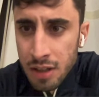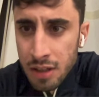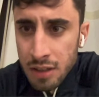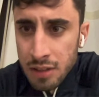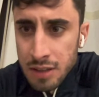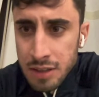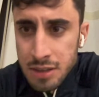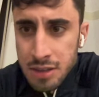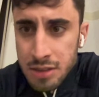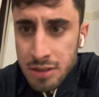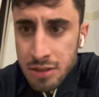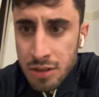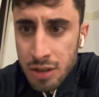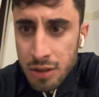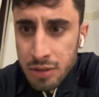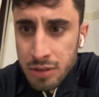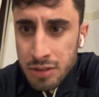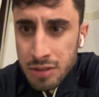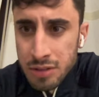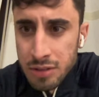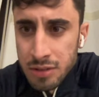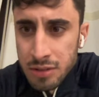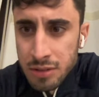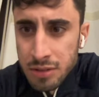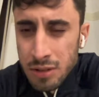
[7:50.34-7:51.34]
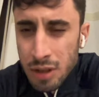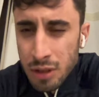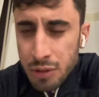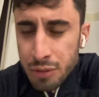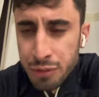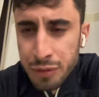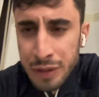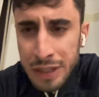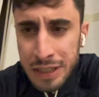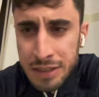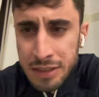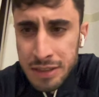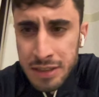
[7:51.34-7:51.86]
This is not
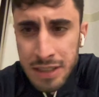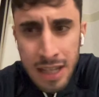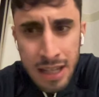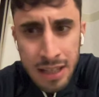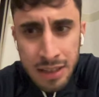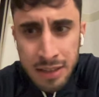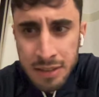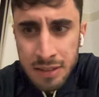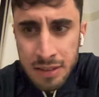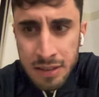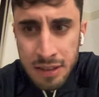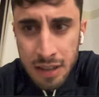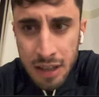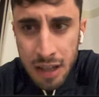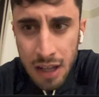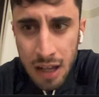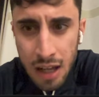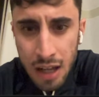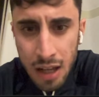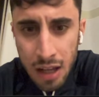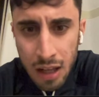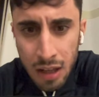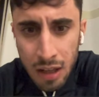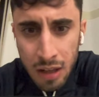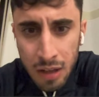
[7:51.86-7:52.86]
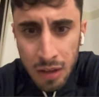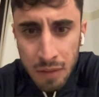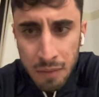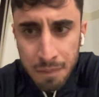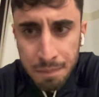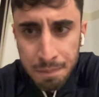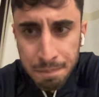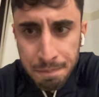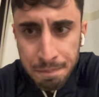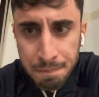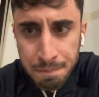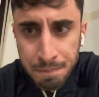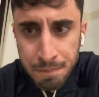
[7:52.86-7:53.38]
fixed yet.
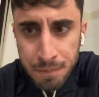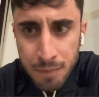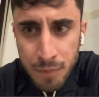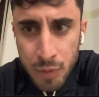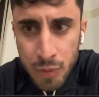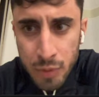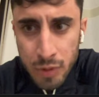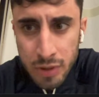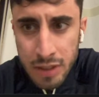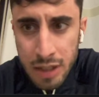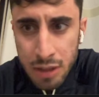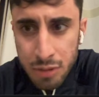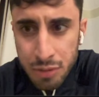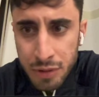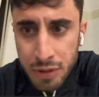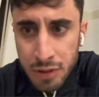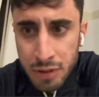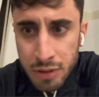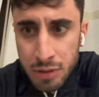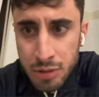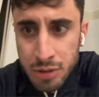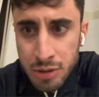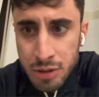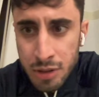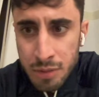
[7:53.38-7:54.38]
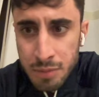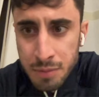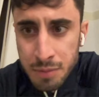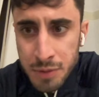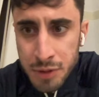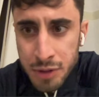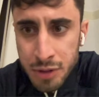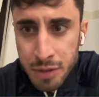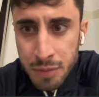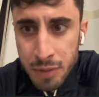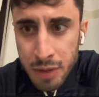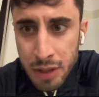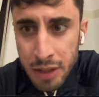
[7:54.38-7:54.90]
We'll definitely do some
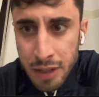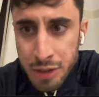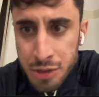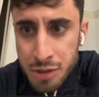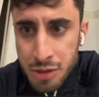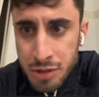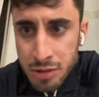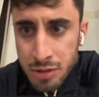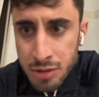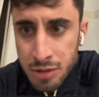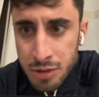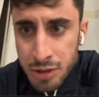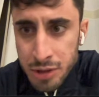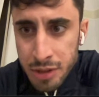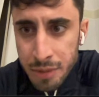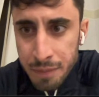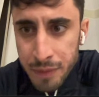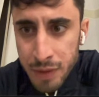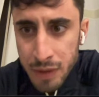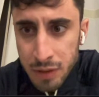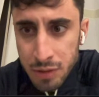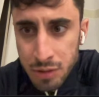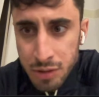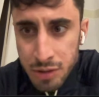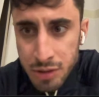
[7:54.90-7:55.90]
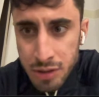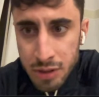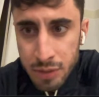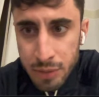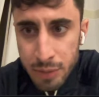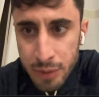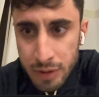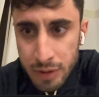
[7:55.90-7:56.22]
simulations or something to see